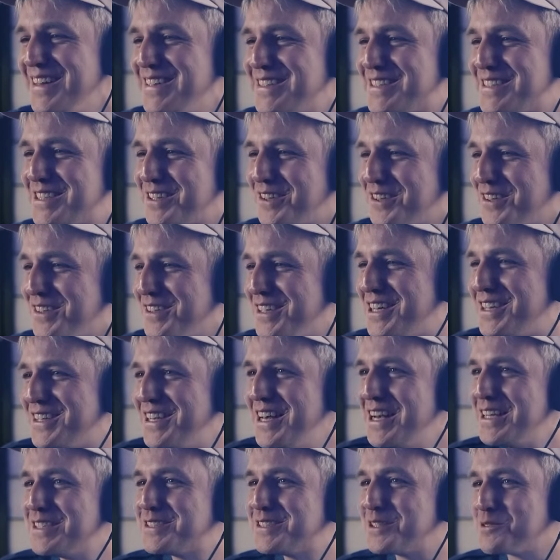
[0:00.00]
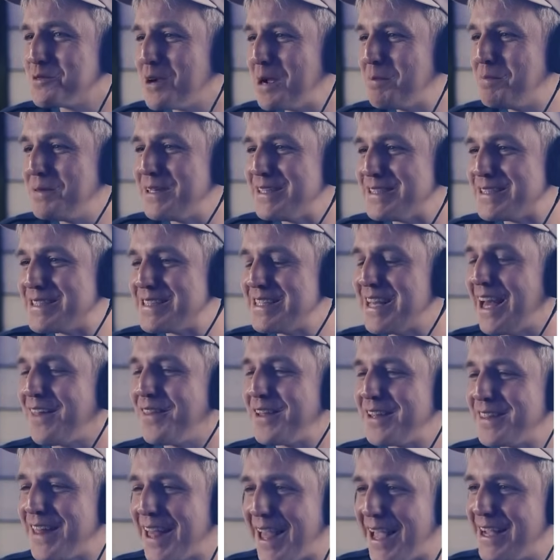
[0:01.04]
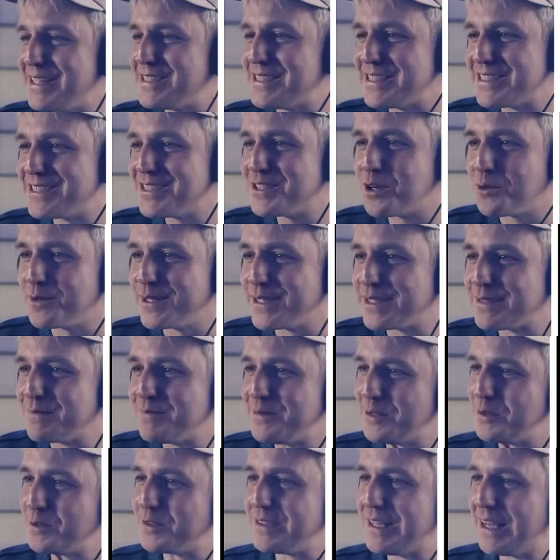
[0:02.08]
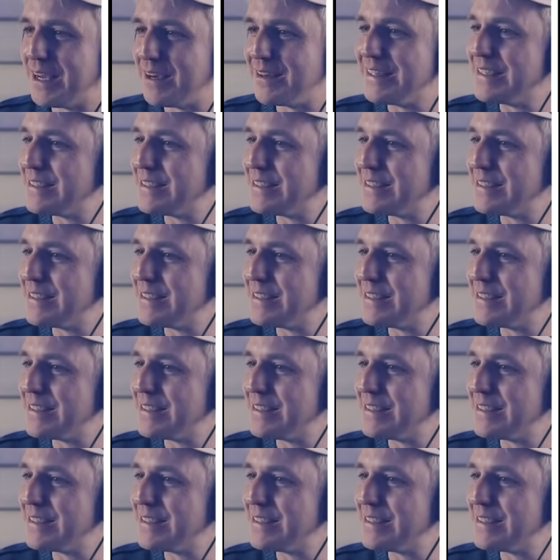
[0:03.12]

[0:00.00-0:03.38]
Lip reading: So Replit's, I think the agent's totally confused now.